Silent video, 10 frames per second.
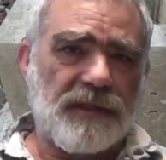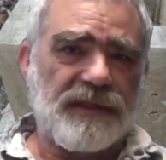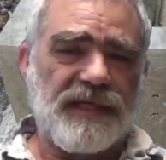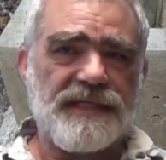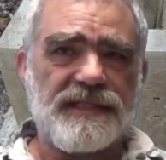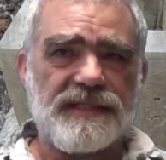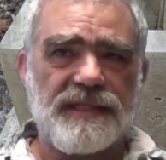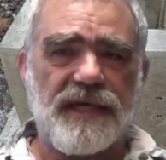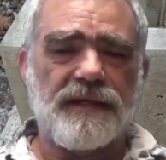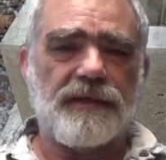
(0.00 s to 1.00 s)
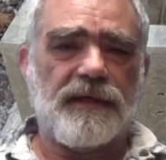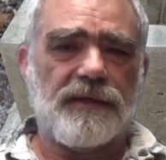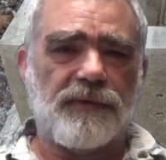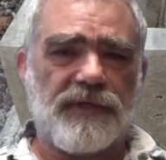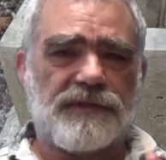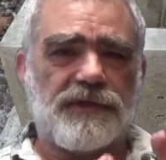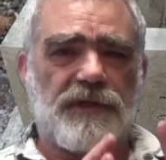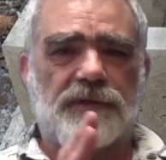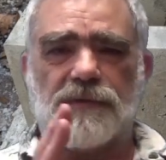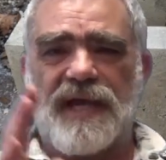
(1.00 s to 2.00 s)
That is to say, we
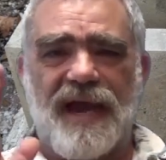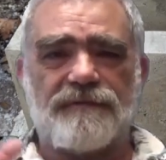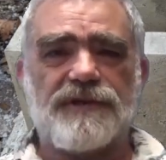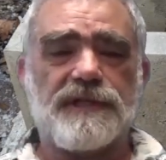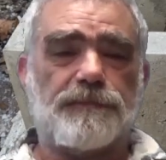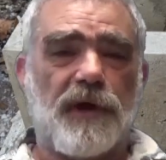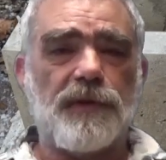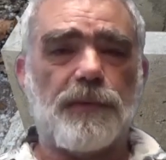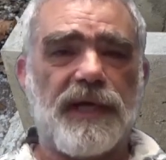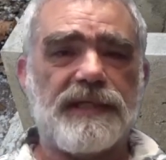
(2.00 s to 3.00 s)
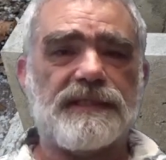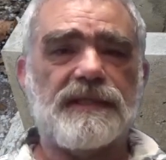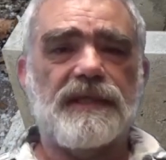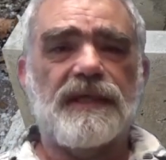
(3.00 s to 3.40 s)
averaged up all the weights,